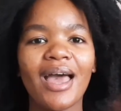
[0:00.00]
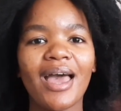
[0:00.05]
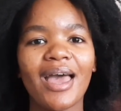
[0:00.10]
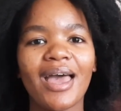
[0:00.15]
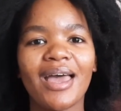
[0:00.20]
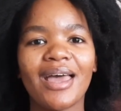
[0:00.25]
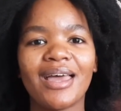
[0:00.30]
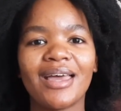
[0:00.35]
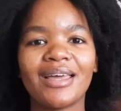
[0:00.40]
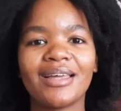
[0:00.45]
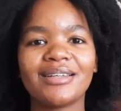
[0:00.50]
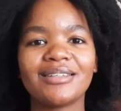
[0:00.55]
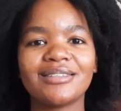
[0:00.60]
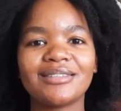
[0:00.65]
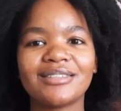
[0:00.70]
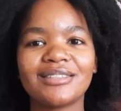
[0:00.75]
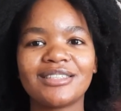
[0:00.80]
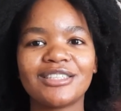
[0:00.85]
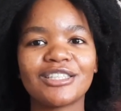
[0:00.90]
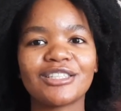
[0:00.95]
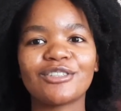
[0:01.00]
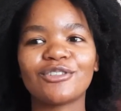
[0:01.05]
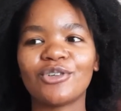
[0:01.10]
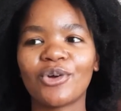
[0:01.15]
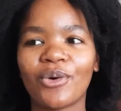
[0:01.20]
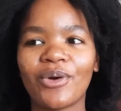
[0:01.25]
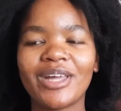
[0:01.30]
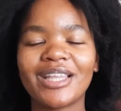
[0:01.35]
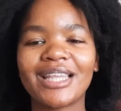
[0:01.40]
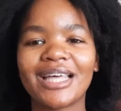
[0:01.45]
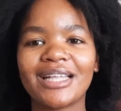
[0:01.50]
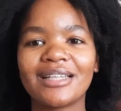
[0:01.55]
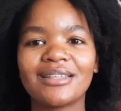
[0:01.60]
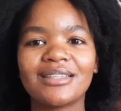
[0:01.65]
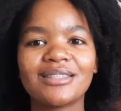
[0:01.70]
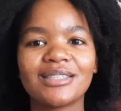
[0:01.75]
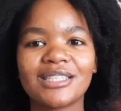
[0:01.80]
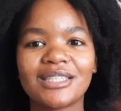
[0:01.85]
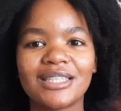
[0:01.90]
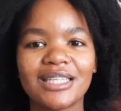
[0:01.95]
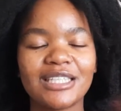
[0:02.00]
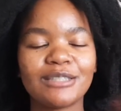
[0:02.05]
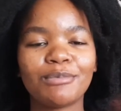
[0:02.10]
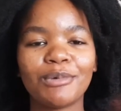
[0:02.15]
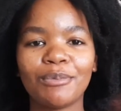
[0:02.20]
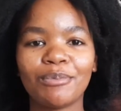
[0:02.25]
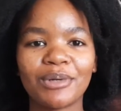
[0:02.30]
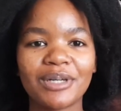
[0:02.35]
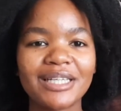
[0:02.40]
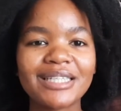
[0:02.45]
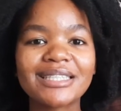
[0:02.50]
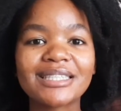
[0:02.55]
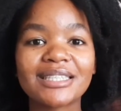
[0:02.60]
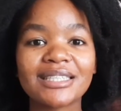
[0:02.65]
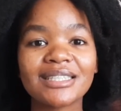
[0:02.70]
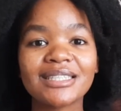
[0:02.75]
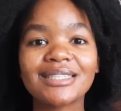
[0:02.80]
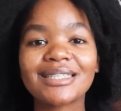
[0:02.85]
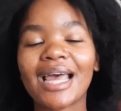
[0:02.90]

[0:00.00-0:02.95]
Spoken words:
and just knowing that these people exist